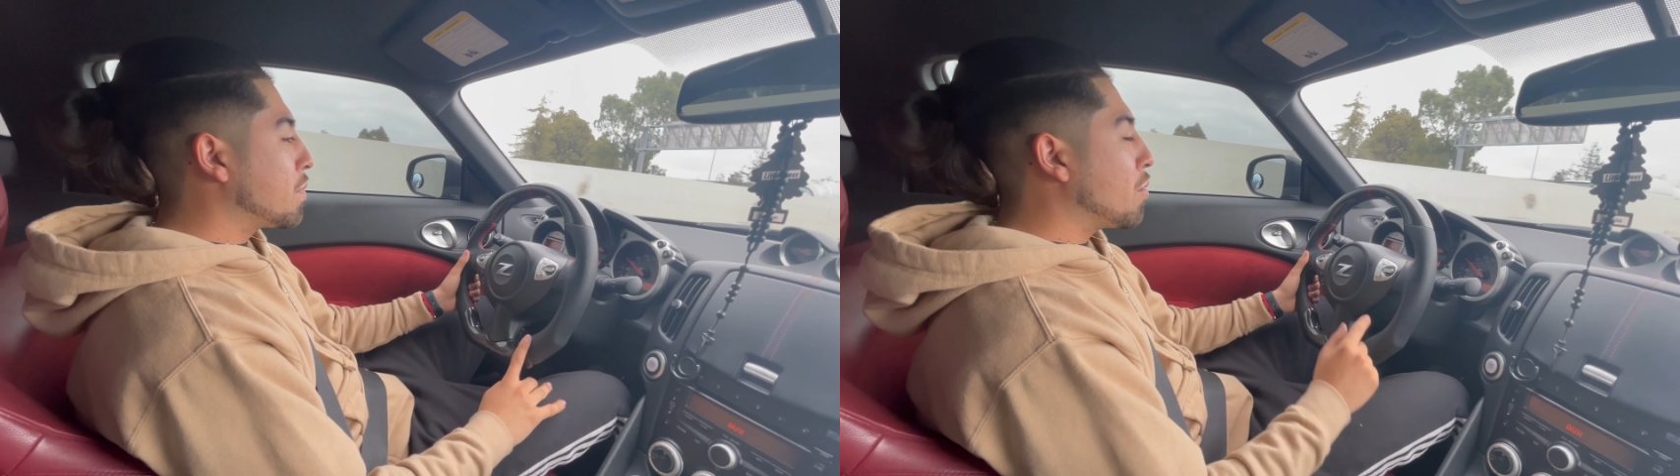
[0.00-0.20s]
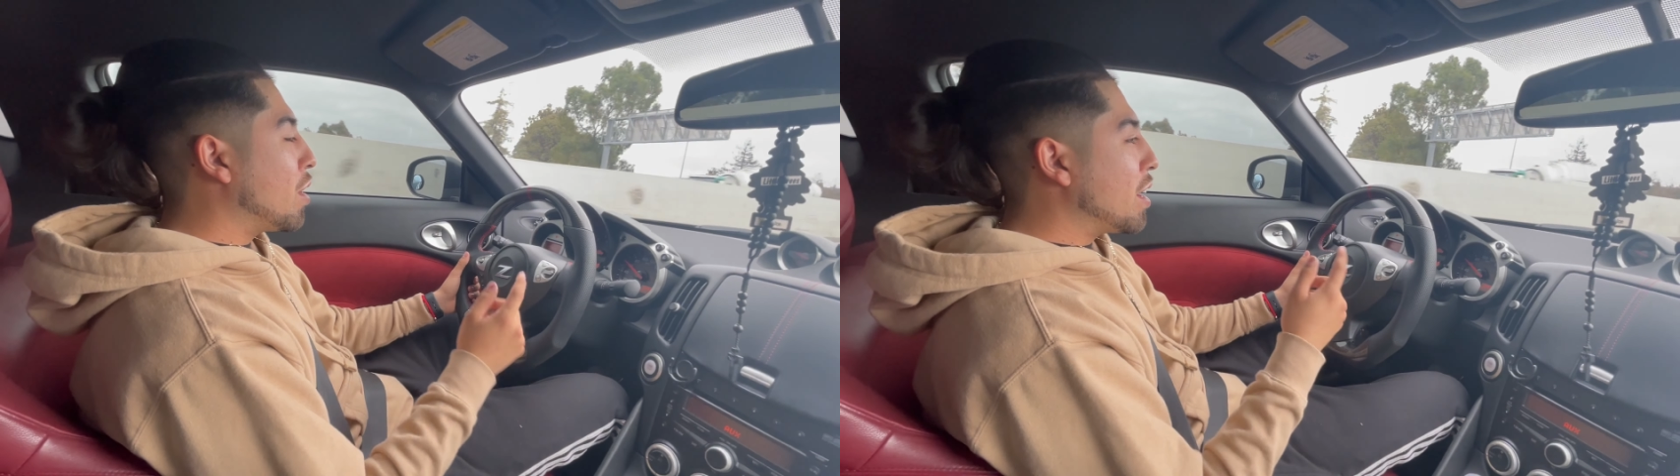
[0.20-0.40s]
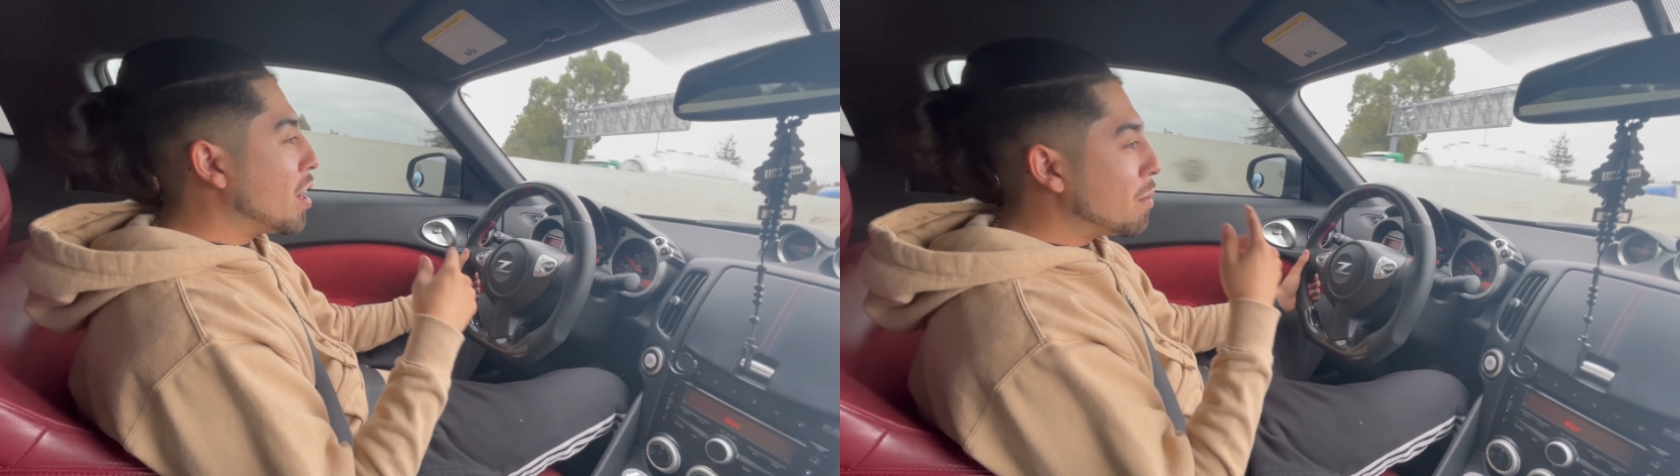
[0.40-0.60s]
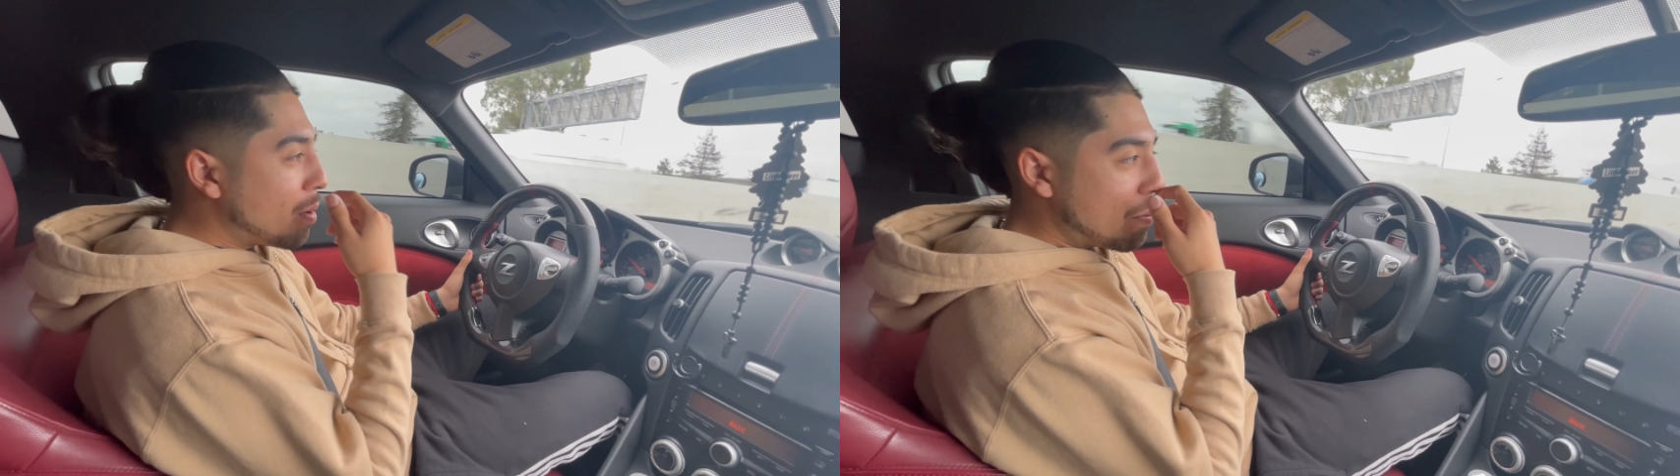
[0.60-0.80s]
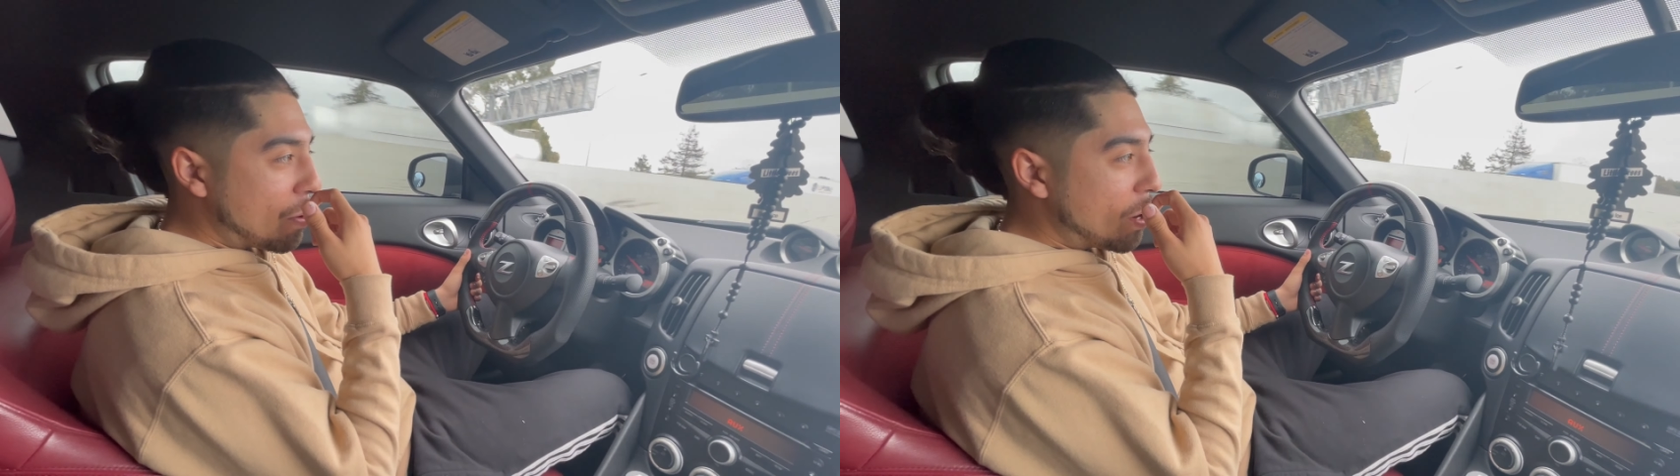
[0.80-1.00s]
Right now I'm
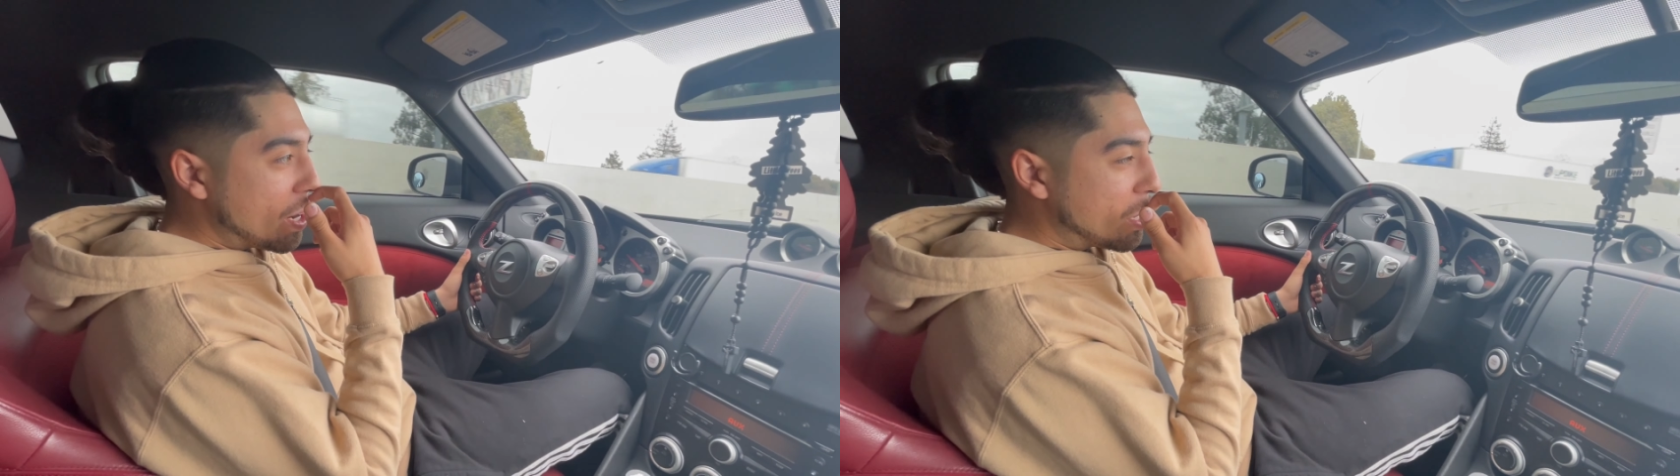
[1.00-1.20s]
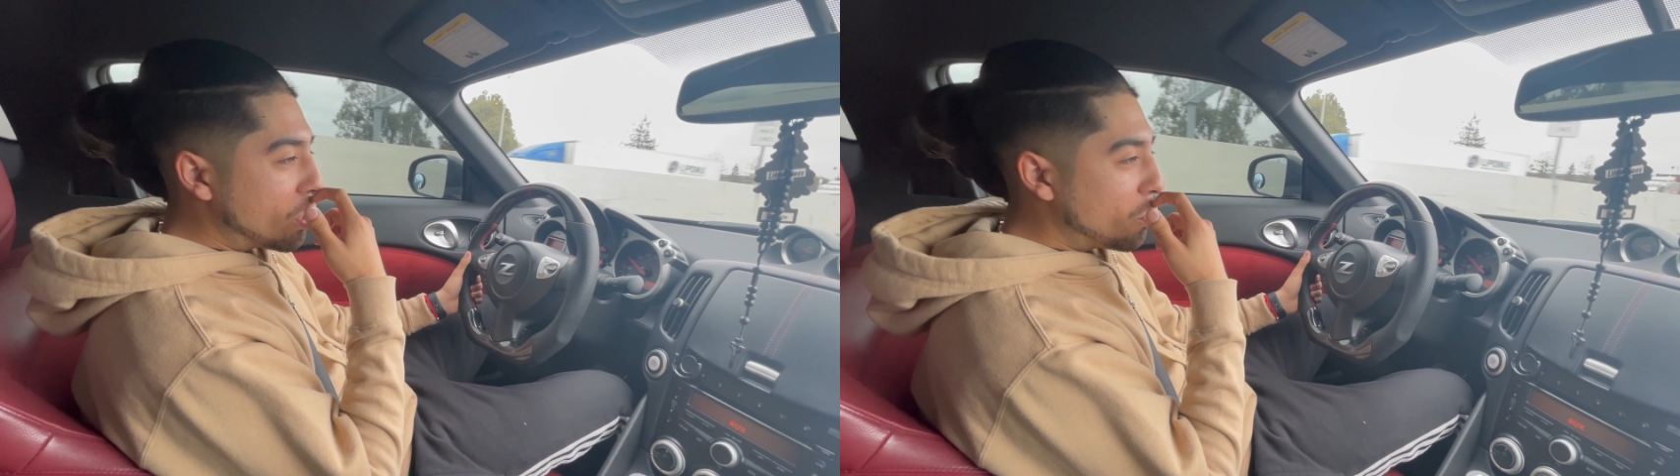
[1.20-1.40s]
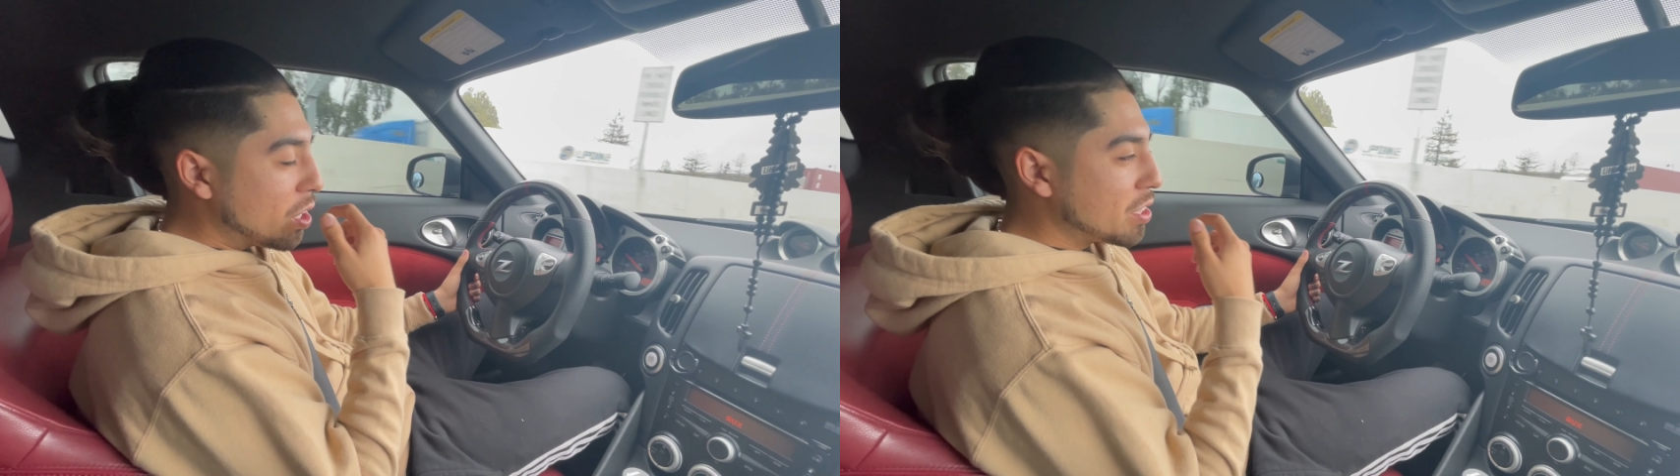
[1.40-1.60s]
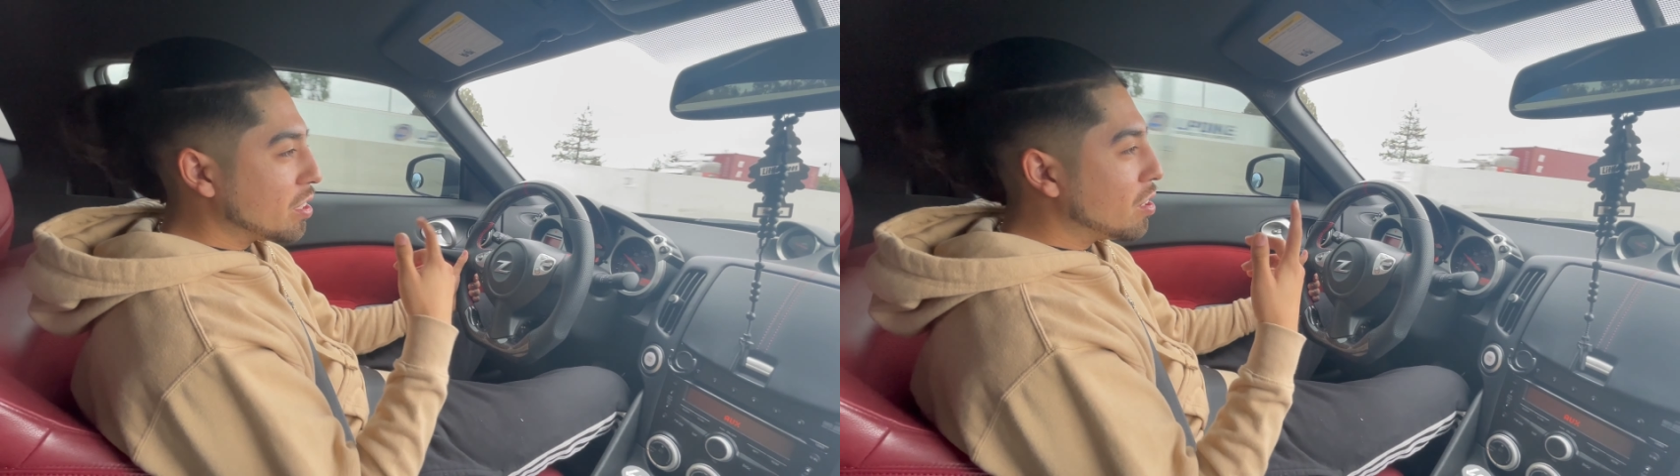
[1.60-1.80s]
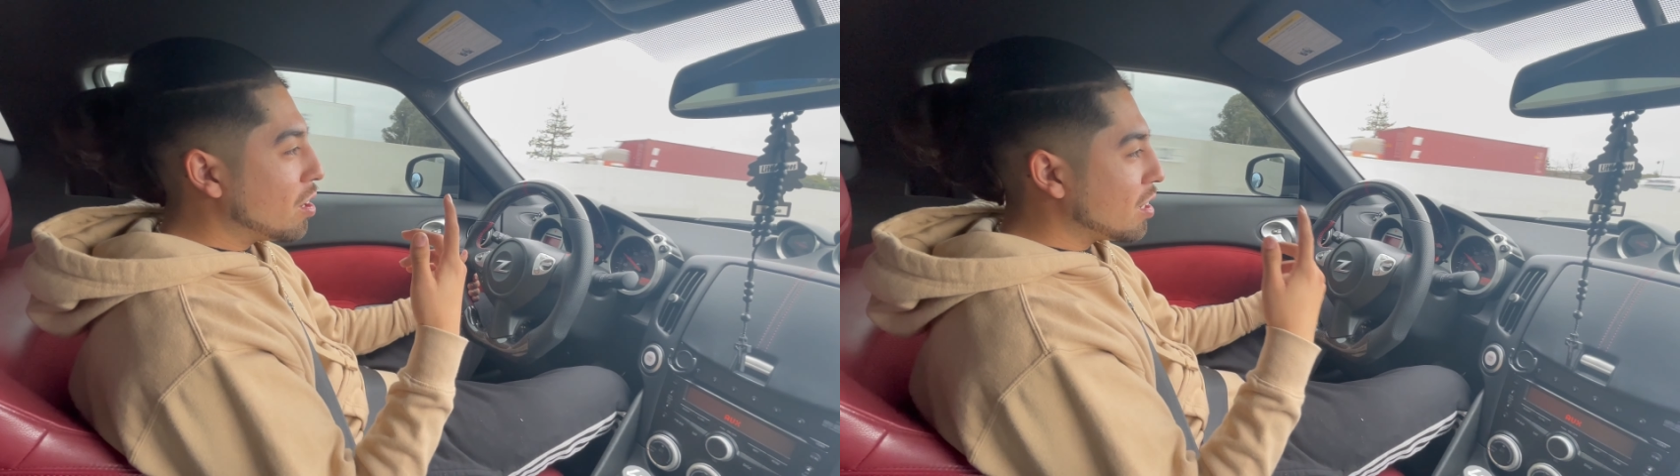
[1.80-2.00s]
on my way to go wash the
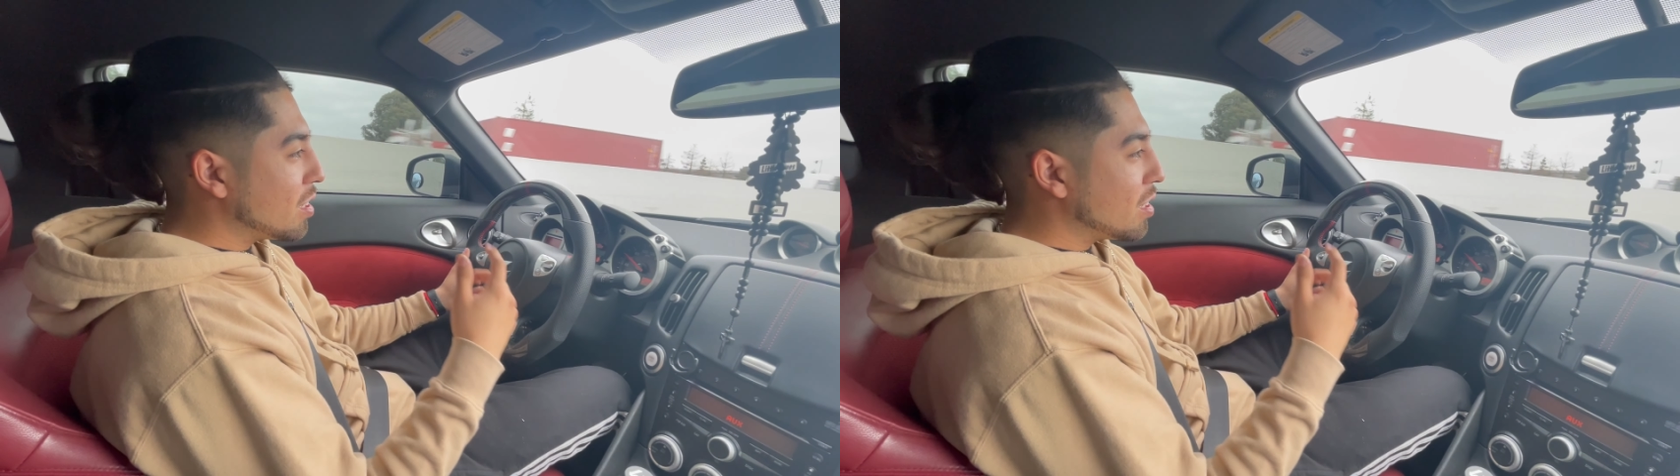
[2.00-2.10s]
car,